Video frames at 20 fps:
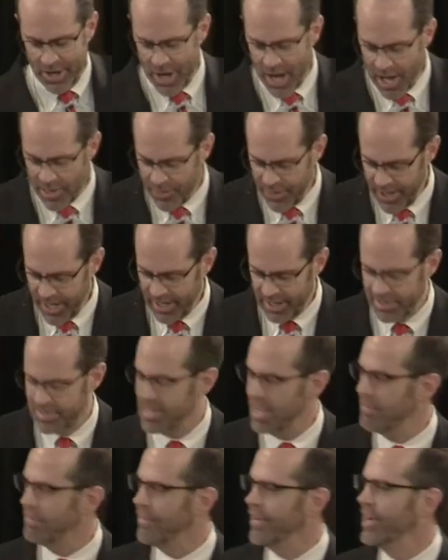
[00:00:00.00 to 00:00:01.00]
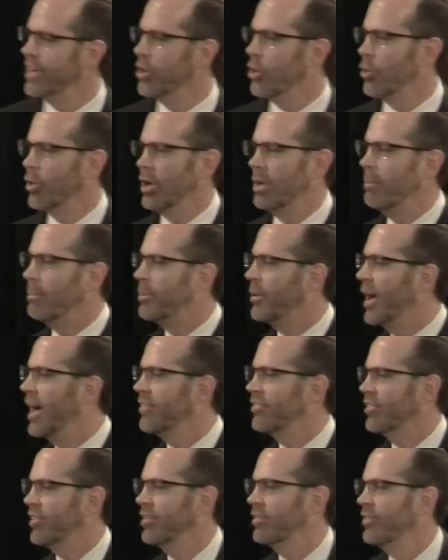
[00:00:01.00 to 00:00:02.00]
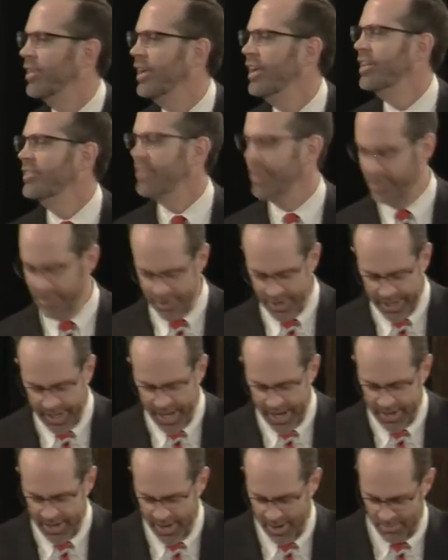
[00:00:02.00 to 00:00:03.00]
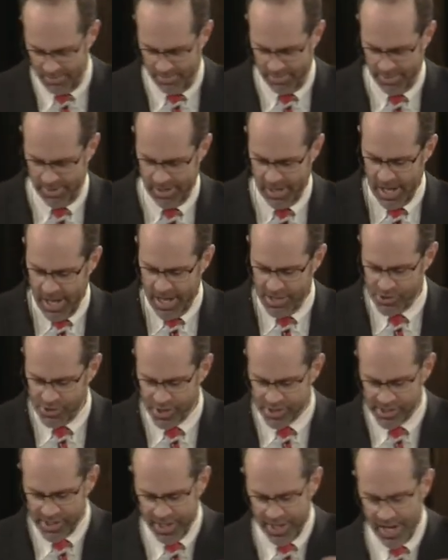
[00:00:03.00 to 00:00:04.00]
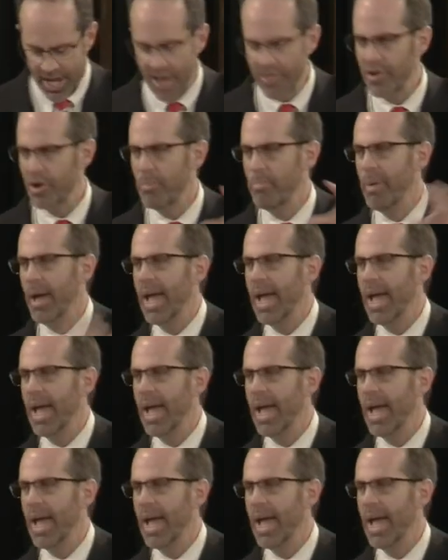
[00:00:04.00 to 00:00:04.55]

Nothing different or impressive to look at him. He's just another